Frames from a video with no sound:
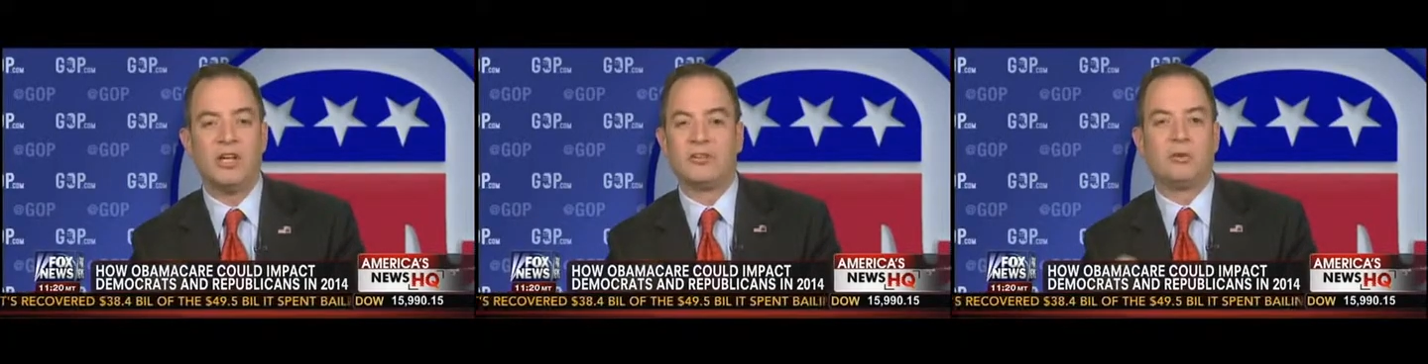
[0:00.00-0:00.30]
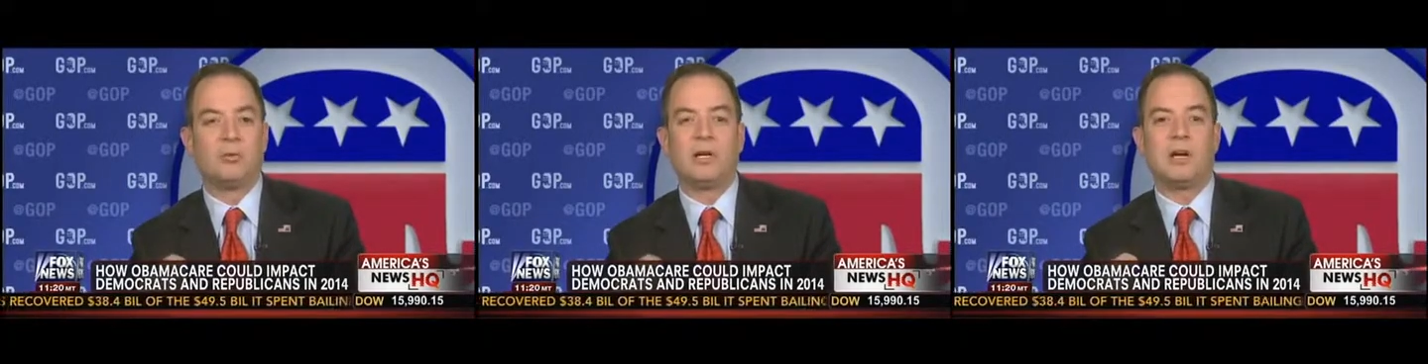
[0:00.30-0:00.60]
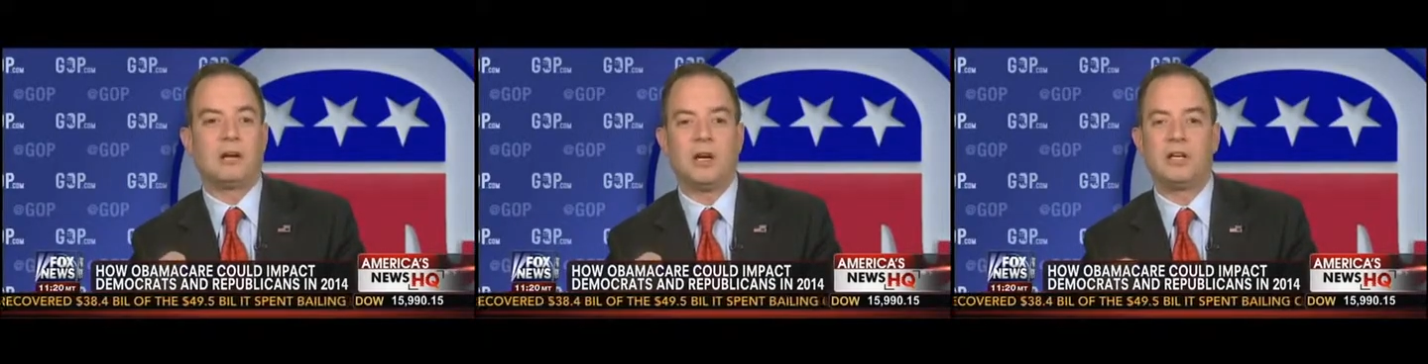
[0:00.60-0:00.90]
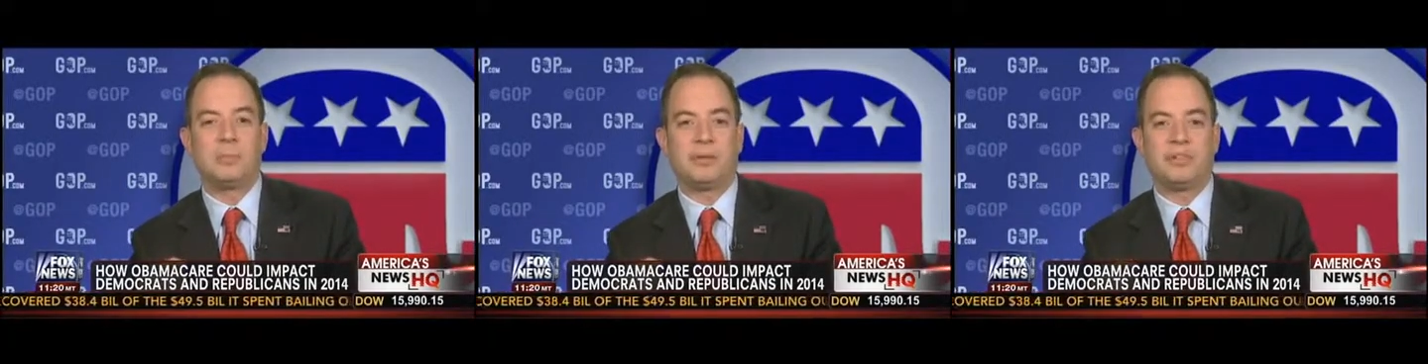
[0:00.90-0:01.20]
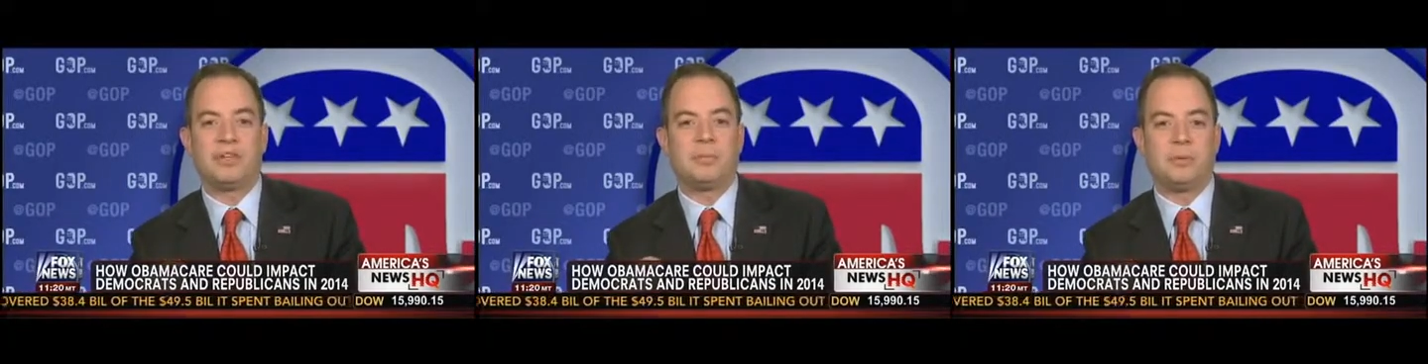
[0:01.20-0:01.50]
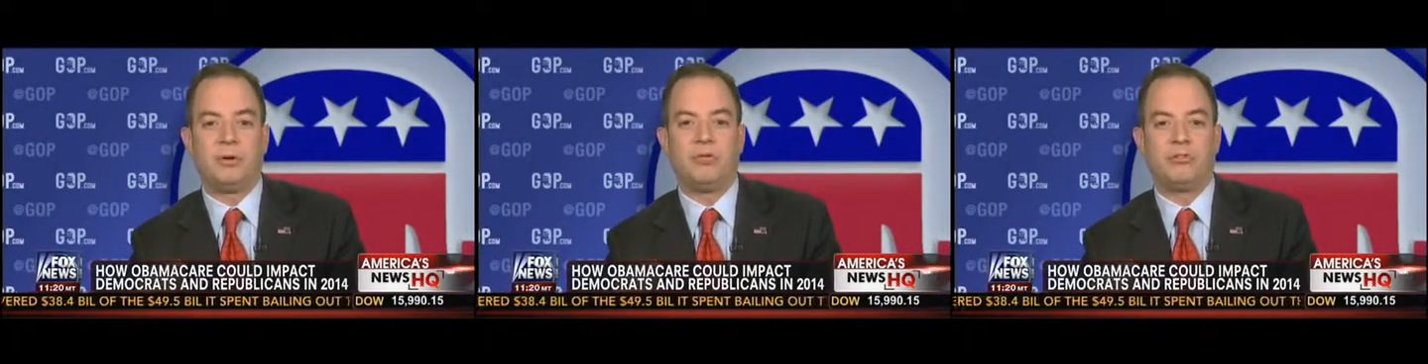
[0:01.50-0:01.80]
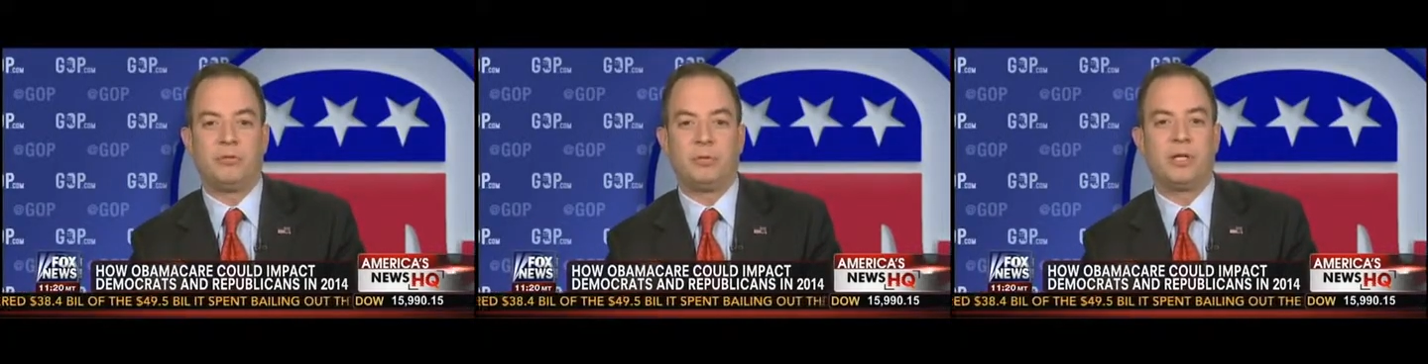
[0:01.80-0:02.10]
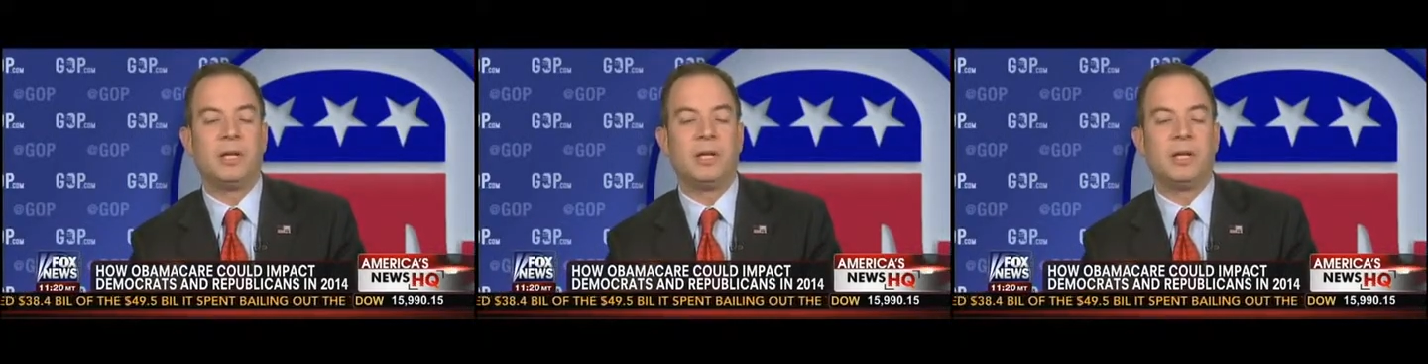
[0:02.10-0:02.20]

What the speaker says: So we are 100% opposed to it,